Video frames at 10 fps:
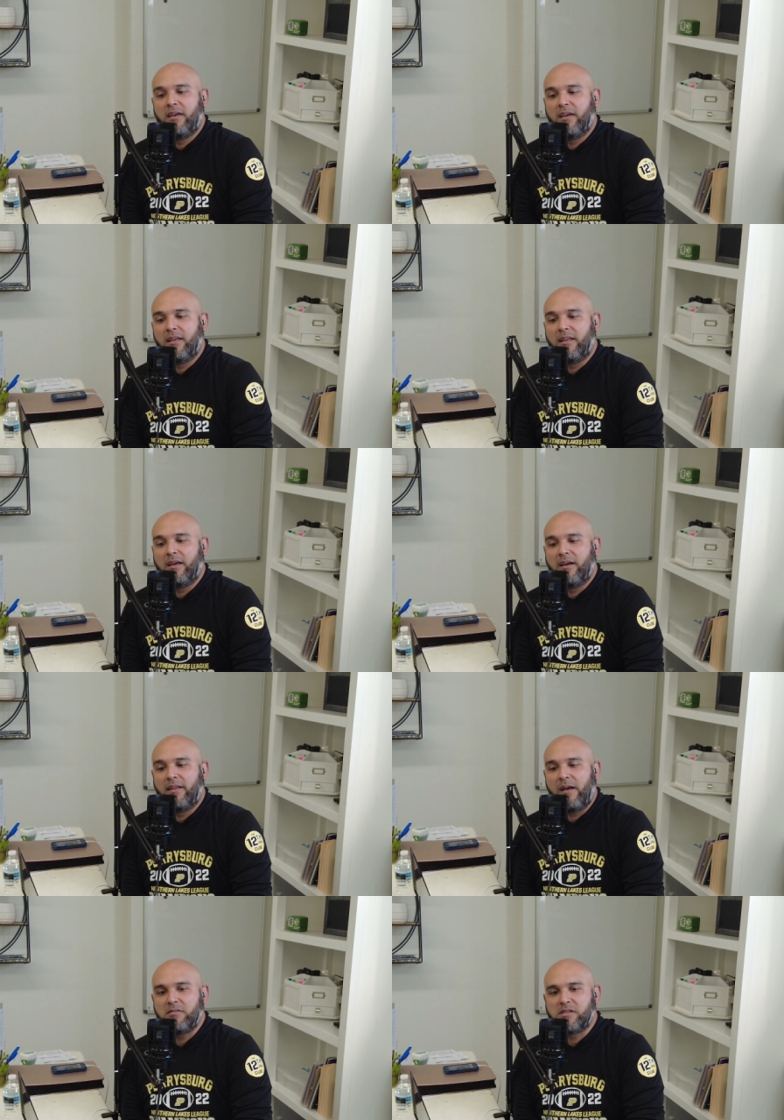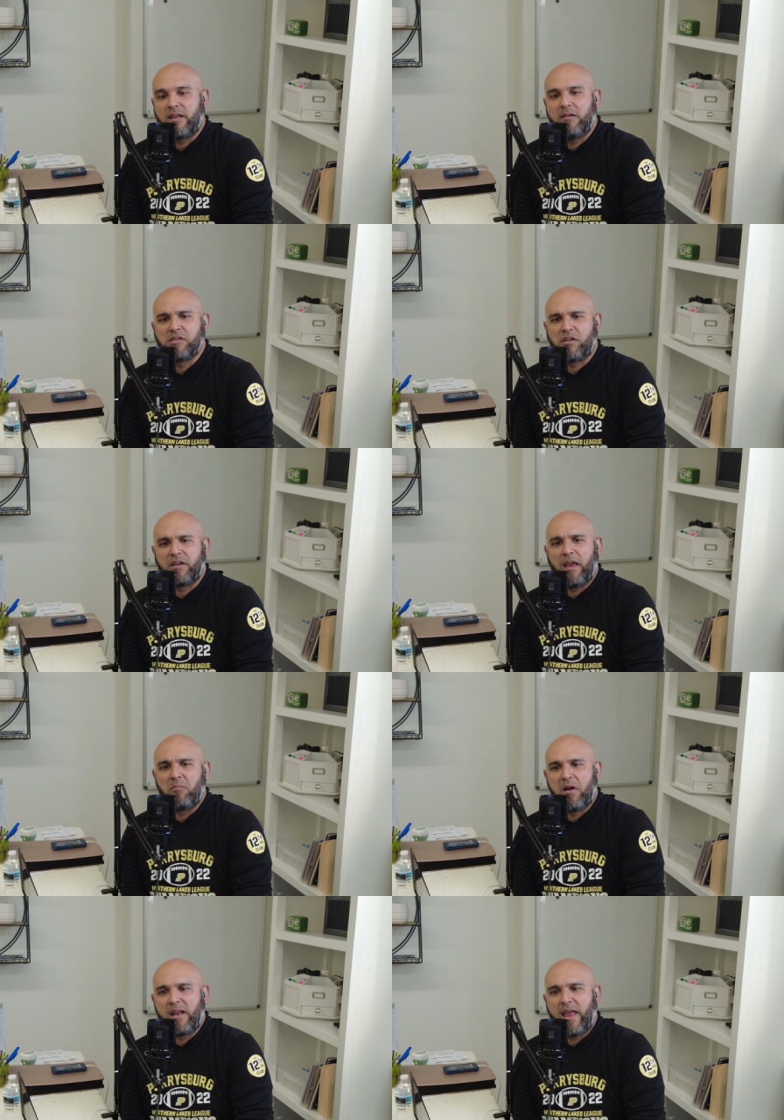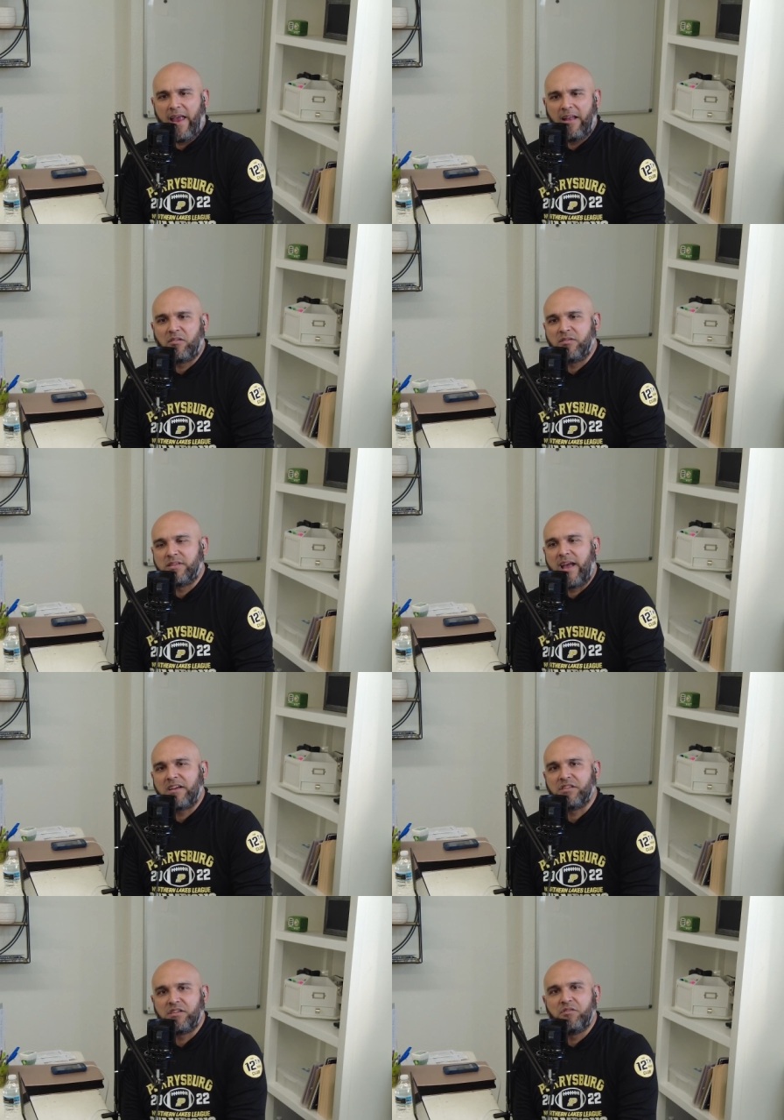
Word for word: and uh, that was that was our day Monday and Tuesday actually.